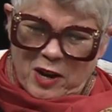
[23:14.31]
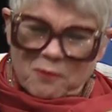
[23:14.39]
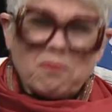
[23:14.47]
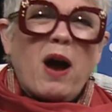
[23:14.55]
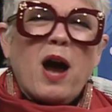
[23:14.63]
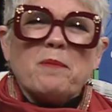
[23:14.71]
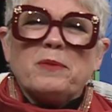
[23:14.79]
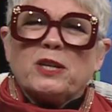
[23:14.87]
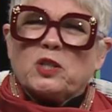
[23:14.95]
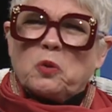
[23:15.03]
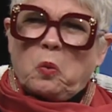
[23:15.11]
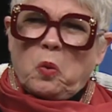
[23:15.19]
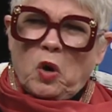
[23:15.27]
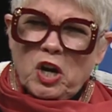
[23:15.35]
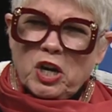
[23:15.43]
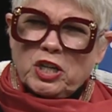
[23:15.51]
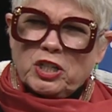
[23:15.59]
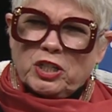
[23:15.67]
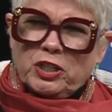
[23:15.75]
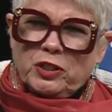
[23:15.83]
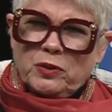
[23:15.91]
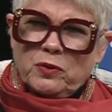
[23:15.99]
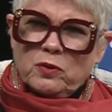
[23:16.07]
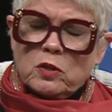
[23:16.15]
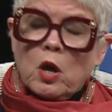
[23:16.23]
Mama's work
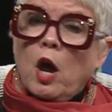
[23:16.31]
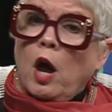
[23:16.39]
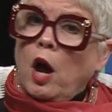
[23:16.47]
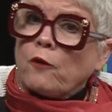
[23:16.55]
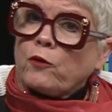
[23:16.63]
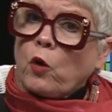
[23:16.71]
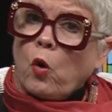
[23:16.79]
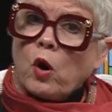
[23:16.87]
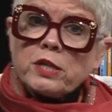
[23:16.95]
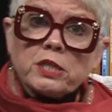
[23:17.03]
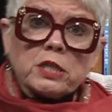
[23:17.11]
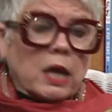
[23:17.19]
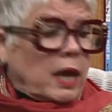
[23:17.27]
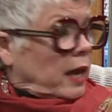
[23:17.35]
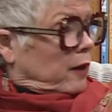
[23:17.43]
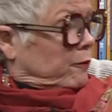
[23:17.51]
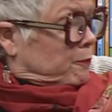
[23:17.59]
shoes? Of course, if